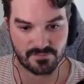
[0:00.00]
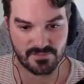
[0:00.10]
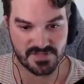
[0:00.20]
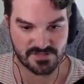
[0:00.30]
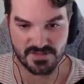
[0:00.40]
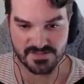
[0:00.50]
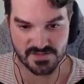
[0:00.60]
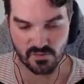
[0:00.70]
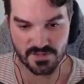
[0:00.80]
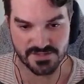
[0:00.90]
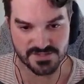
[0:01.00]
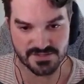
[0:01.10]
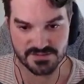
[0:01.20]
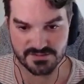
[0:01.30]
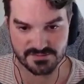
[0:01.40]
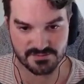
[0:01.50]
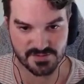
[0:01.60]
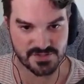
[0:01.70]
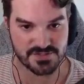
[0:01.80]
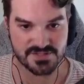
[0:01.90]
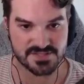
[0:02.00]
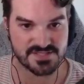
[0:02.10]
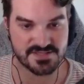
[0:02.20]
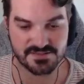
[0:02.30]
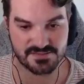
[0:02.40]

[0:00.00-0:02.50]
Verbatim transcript: That's right, there's only one dude. Two dudes.